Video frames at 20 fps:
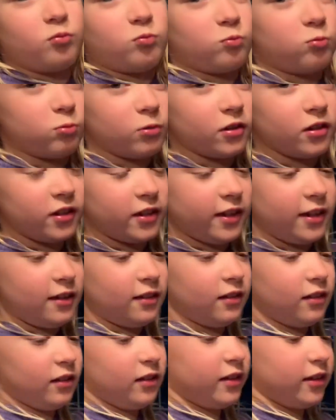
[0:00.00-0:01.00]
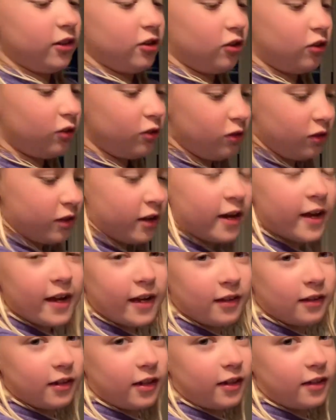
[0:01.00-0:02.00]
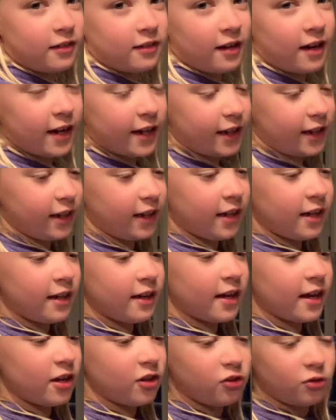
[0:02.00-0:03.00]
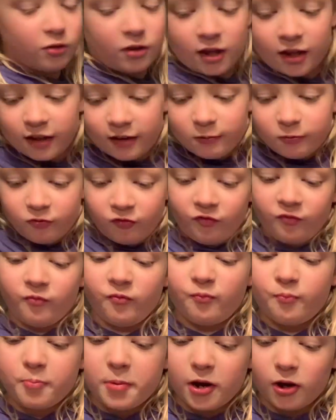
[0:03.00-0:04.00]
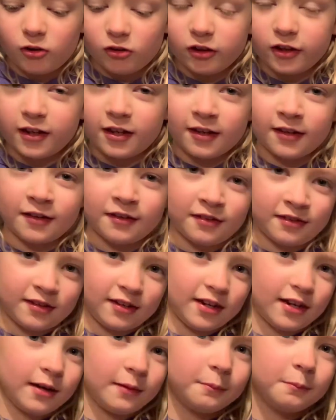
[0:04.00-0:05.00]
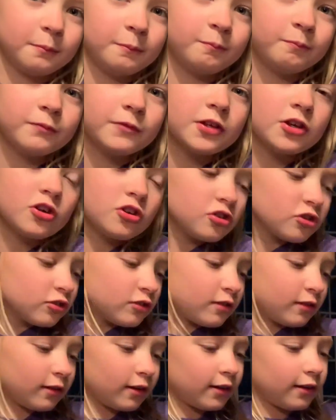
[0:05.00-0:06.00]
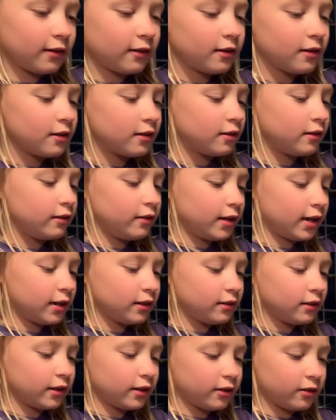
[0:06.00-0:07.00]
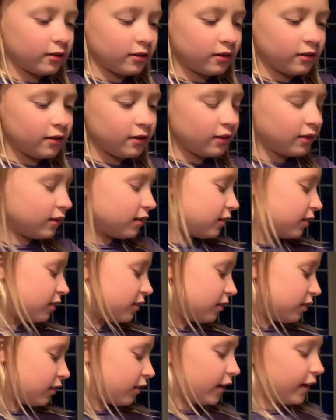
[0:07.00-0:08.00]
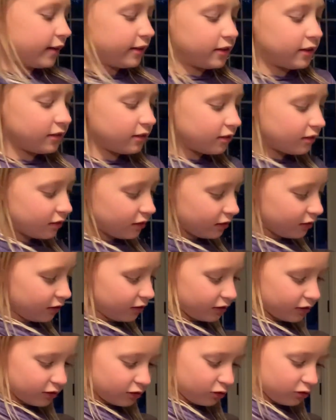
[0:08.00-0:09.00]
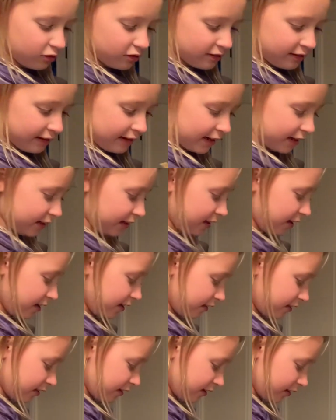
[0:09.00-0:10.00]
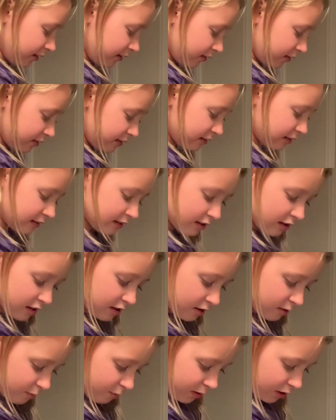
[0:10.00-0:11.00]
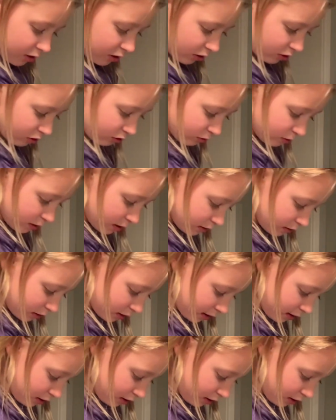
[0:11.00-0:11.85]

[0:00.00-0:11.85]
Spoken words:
really little and like tiny and you can't barely can see them. So like not like little tiny things, but also not like